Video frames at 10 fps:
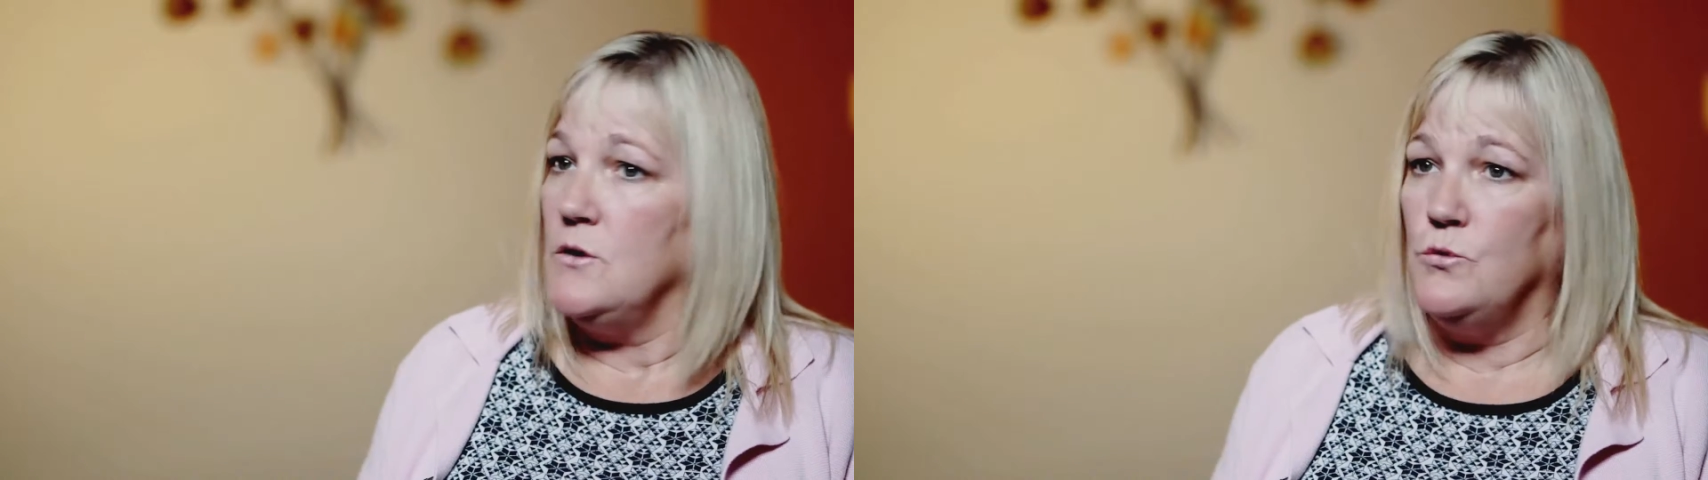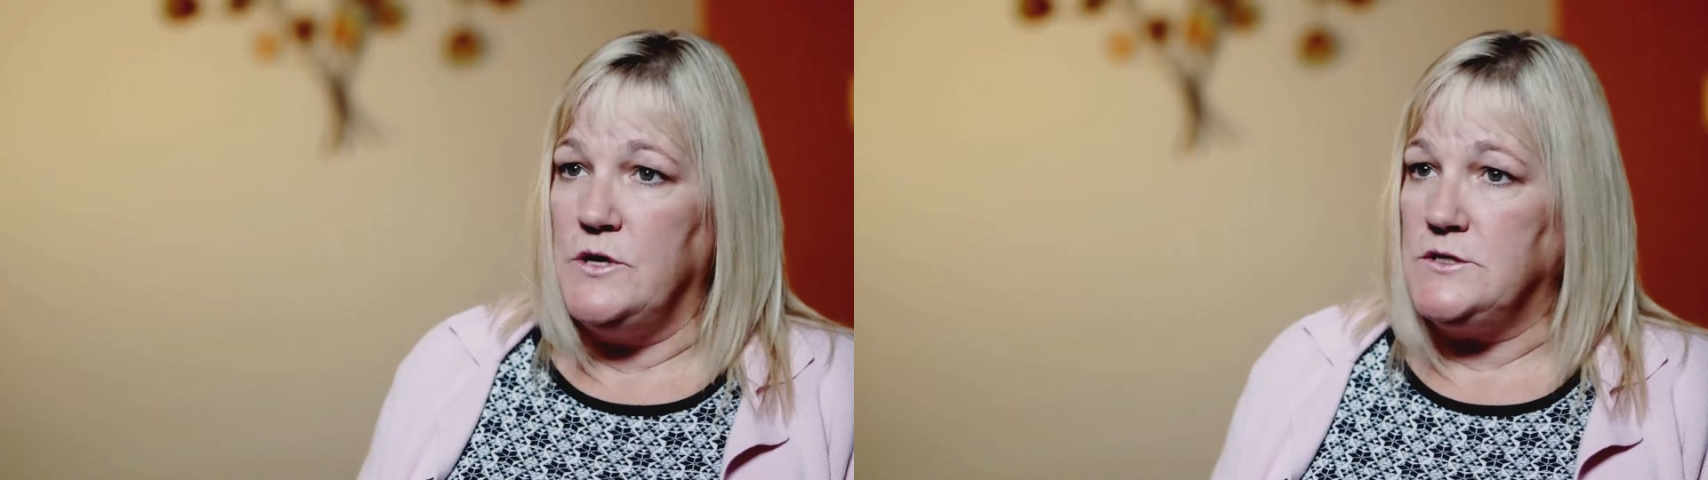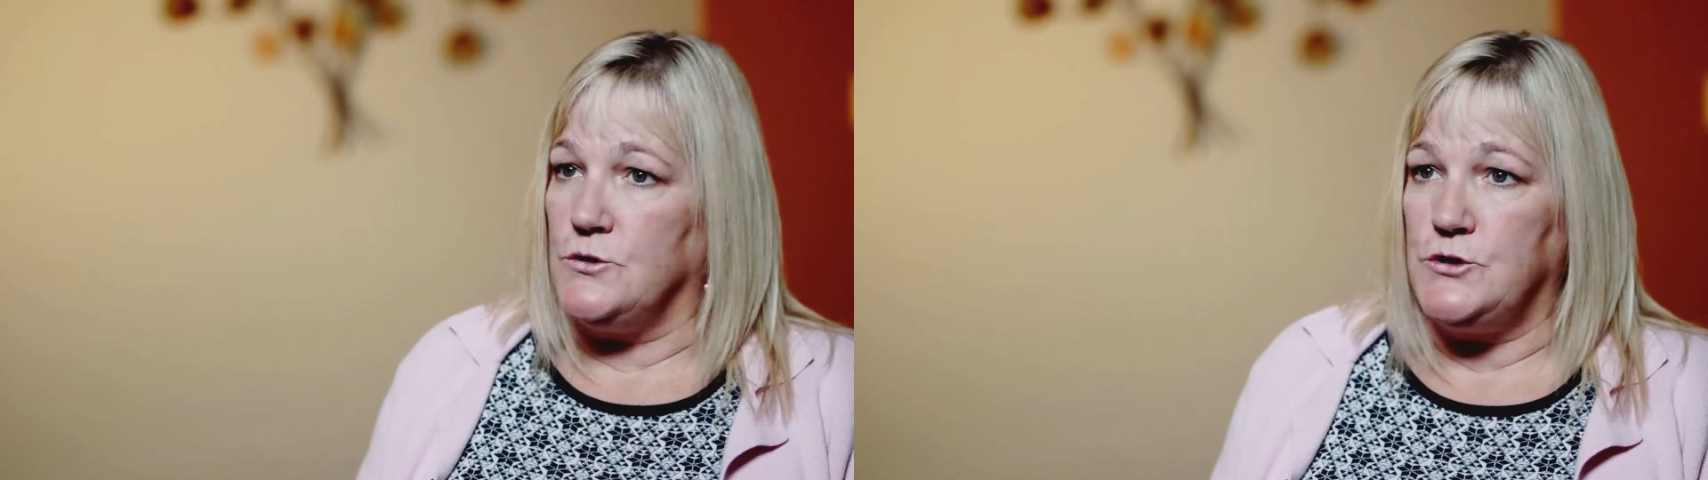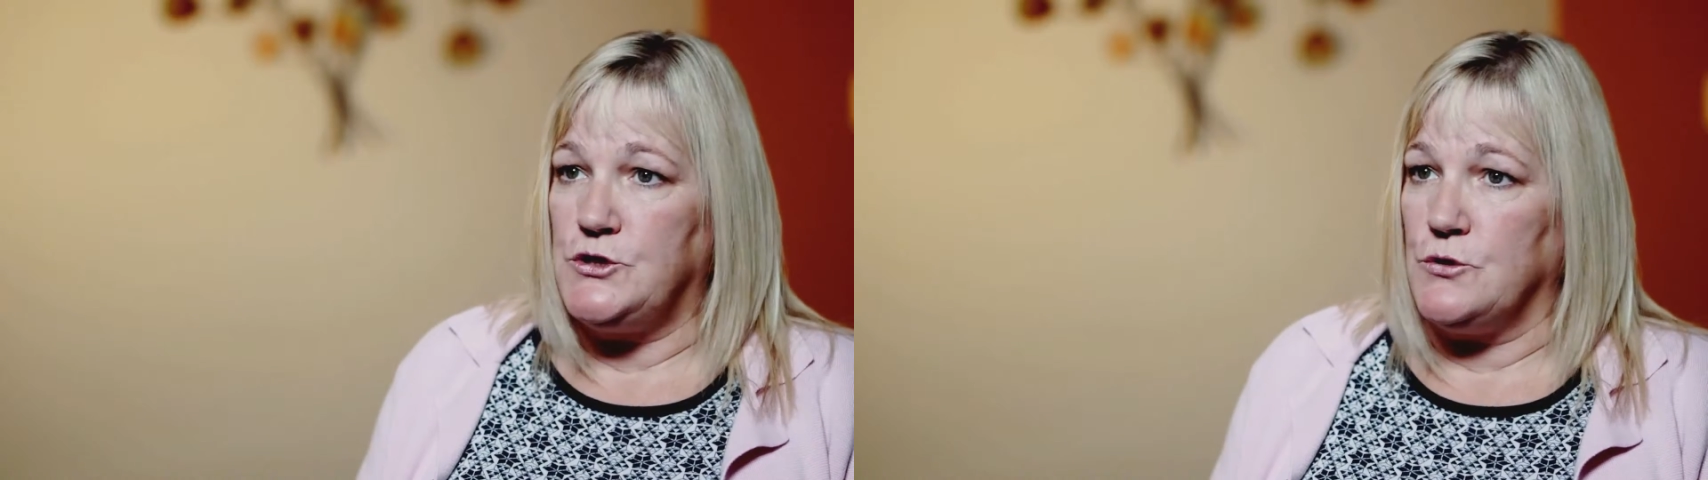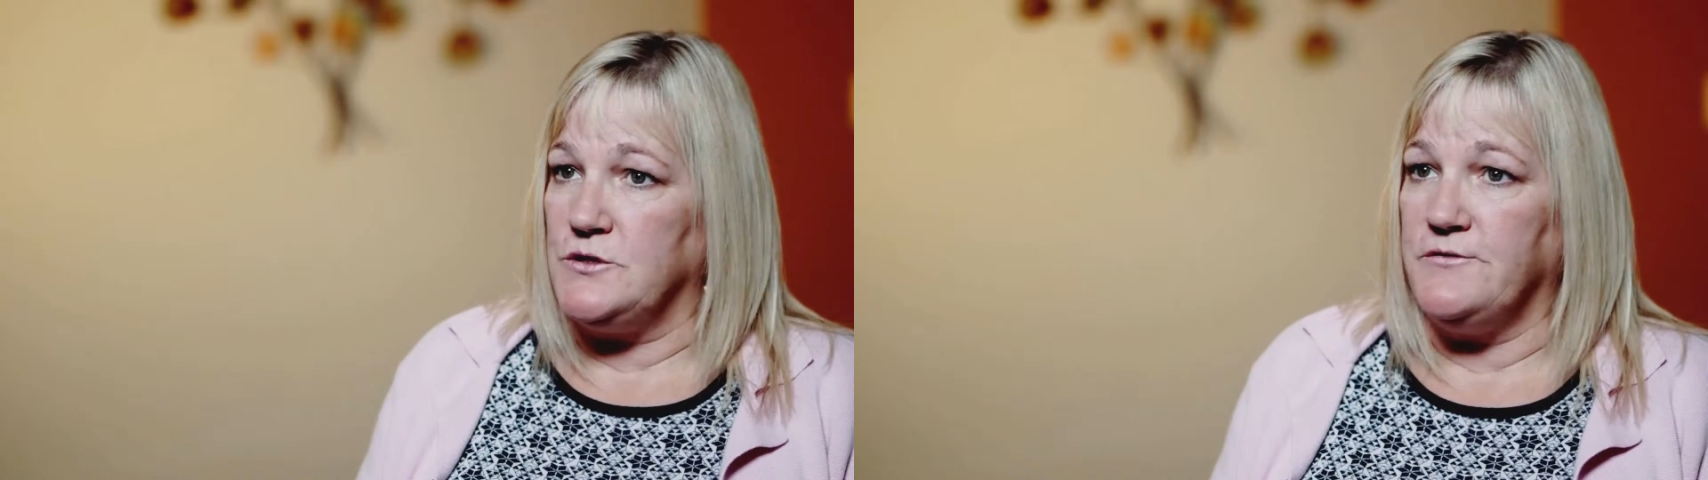Research
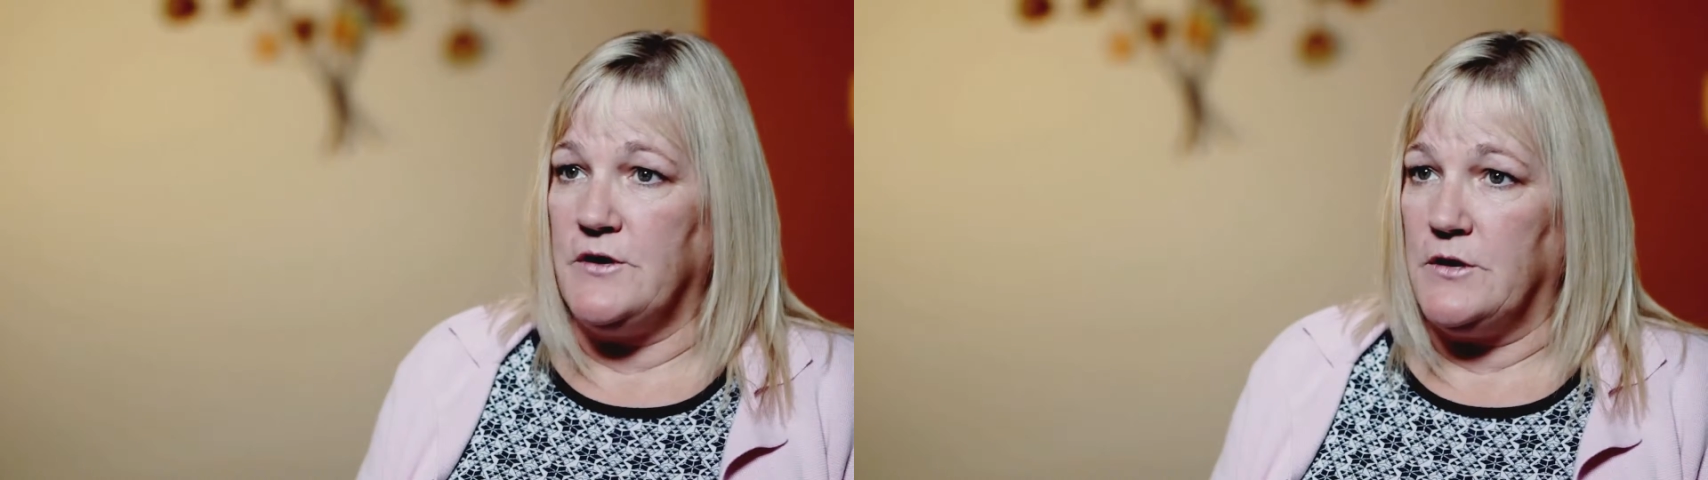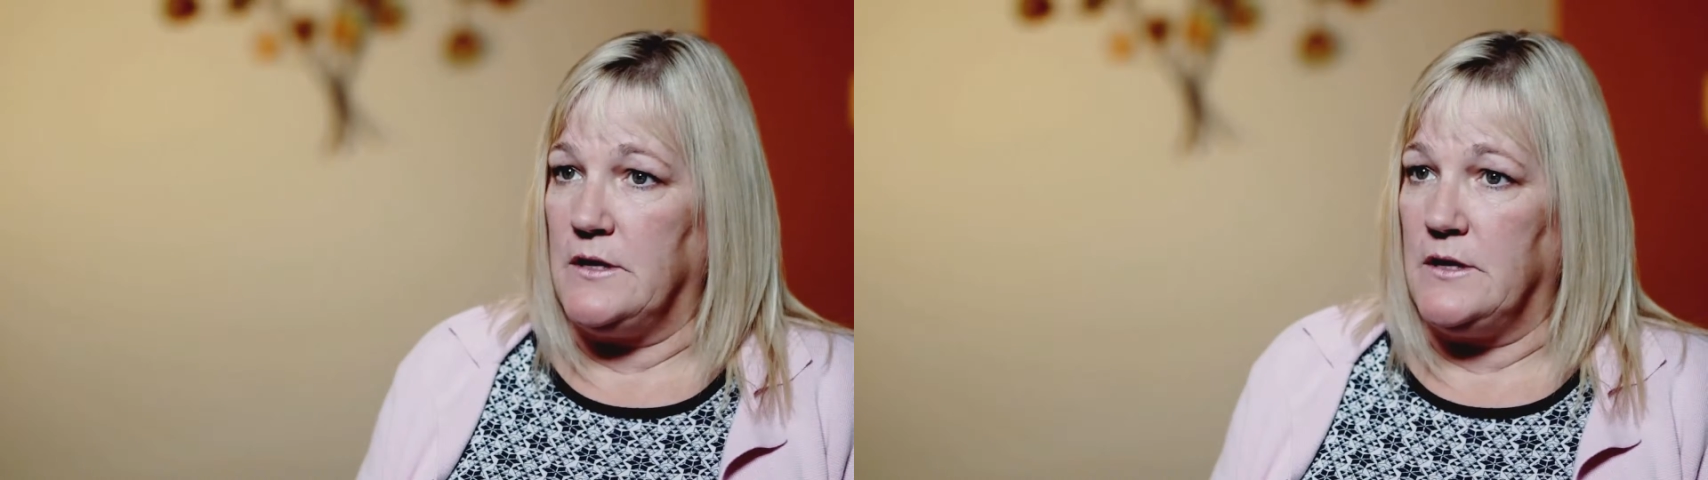shows very